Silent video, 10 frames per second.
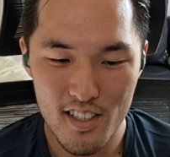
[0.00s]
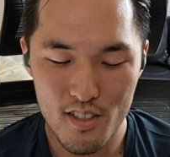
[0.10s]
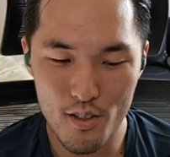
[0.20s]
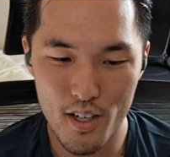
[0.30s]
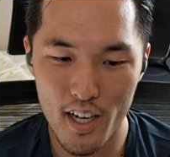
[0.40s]

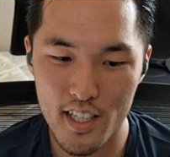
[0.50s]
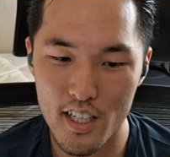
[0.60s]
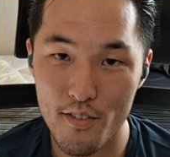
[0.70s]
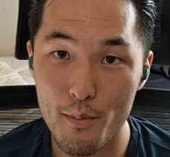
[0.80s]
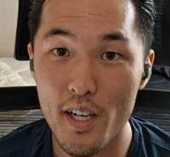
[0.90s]
So I
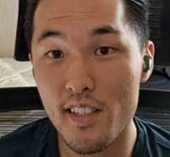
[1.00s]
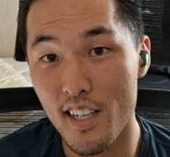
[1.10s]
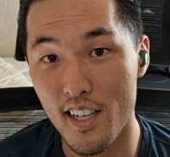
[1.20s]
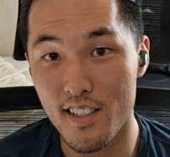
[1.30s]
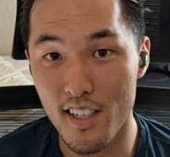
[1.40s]
give him a
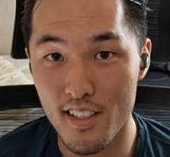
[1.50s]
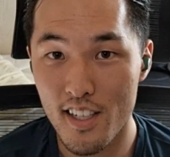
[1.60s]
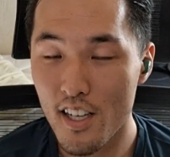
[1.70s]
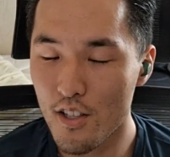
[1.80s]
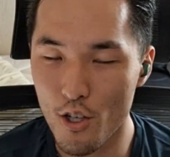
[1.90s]
10 out of 10.
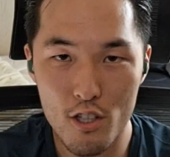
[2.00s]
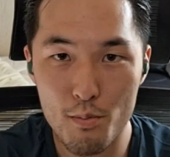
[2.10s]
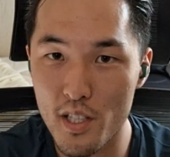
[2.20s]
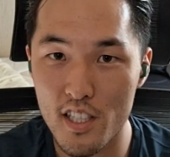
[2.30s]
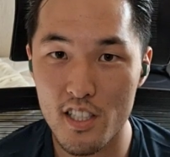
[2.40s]
No
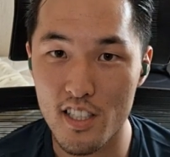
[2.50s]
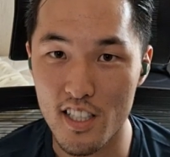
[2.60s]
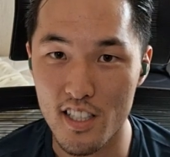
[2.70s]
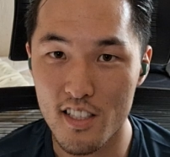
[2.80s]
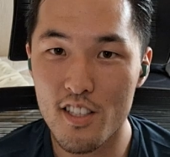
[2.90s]
explanation
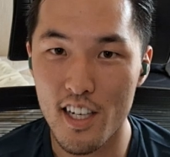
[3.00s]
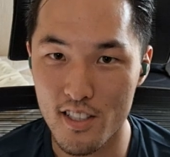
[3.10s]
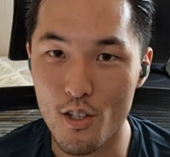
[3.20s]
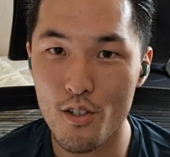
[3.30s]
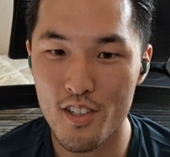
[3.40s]
needed. You
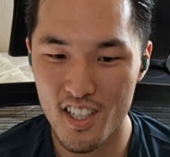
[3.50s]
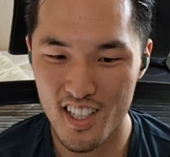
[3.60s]
guys know.